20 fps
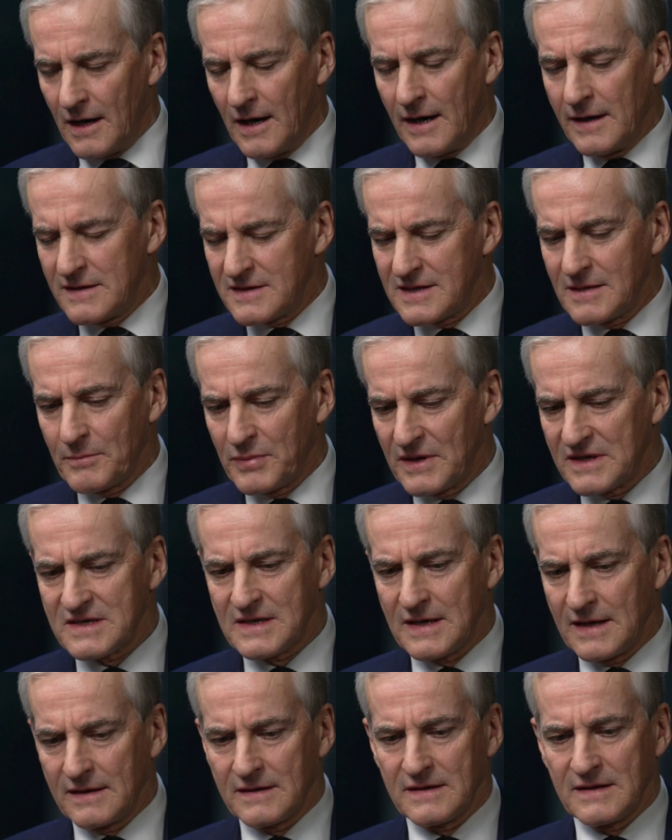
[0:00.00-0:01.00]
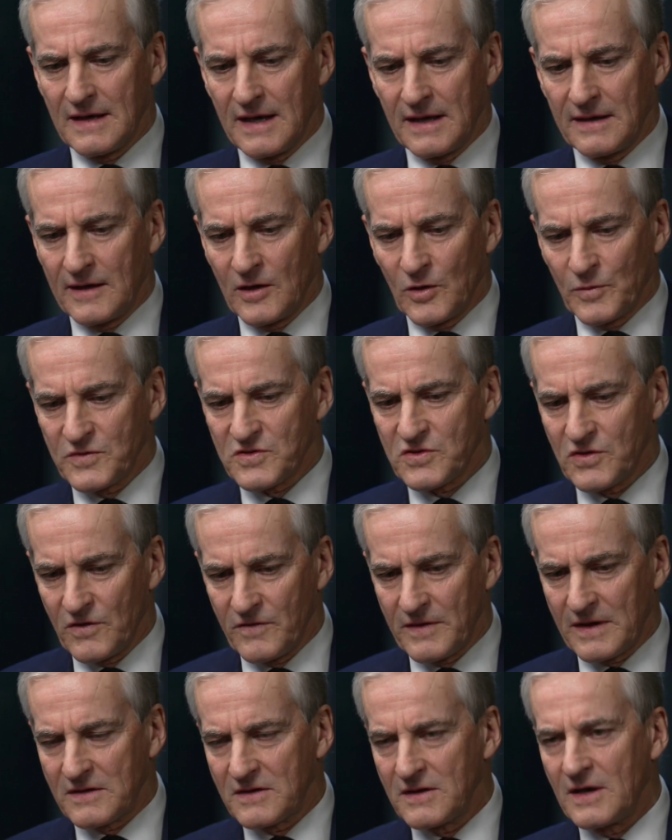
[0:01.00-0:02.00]
I simply state, and I
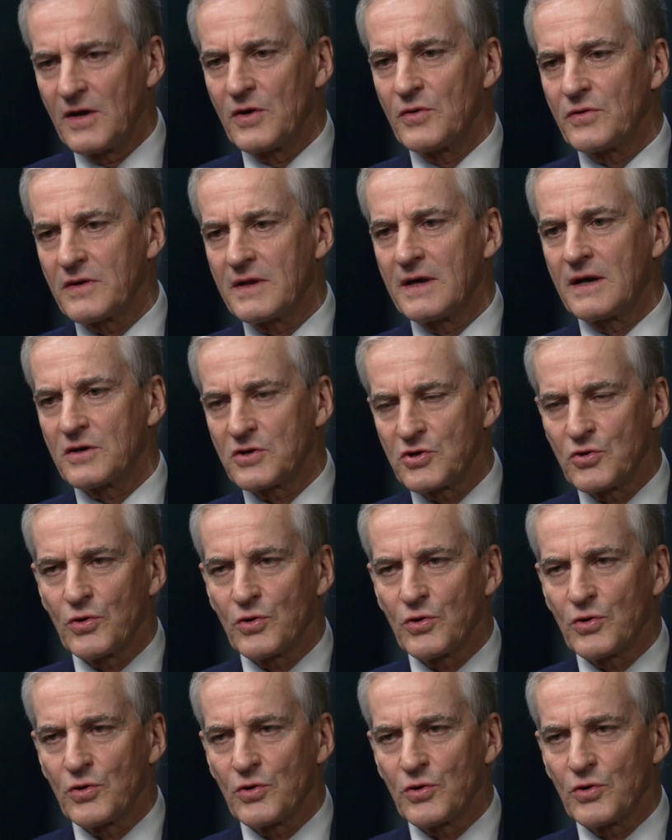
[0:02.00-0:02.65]
observe that now there are